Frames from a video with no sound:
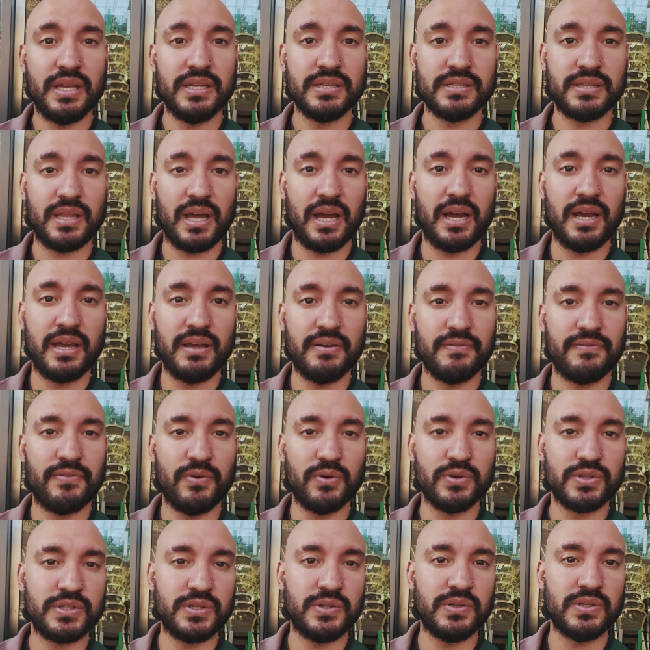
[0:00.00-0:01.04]
is that it
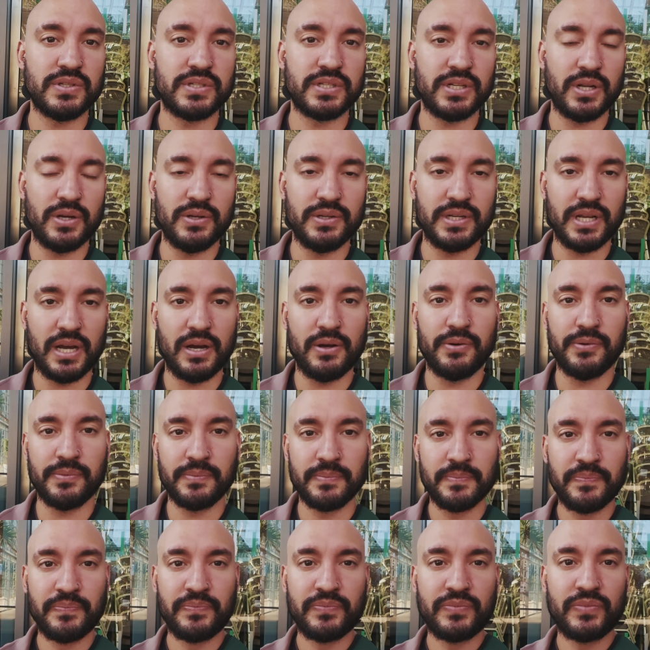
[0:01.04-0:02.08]
forces you to slow down.
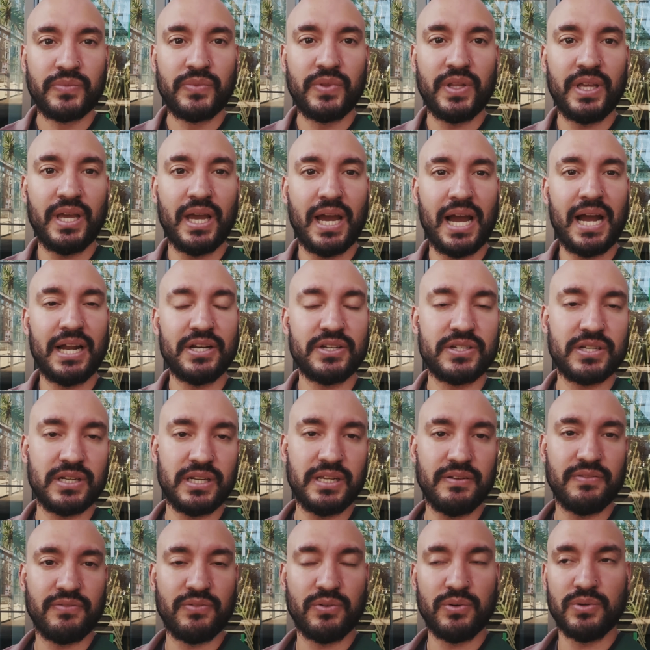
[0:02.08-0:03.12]
It
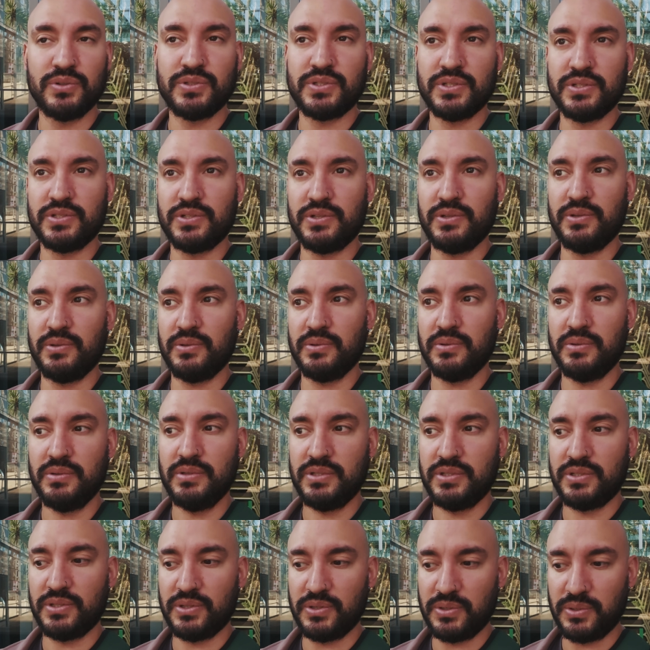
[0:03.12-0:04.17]
actually forces you
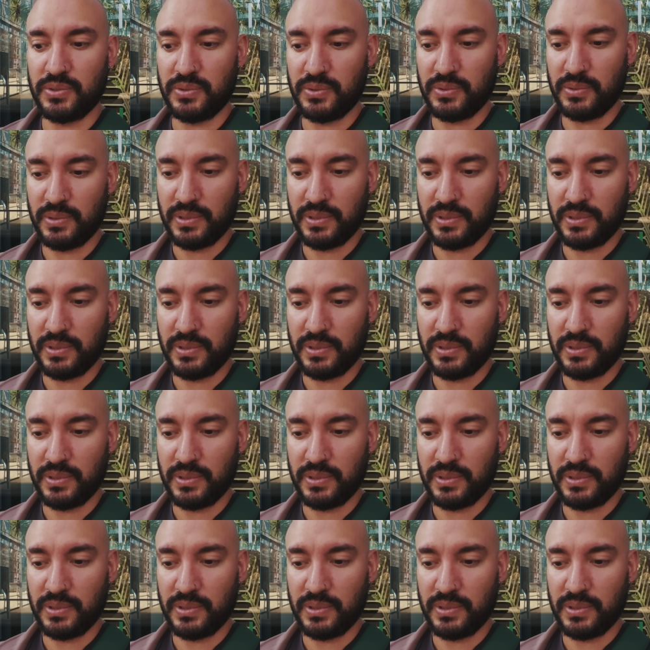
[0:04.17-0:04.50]
to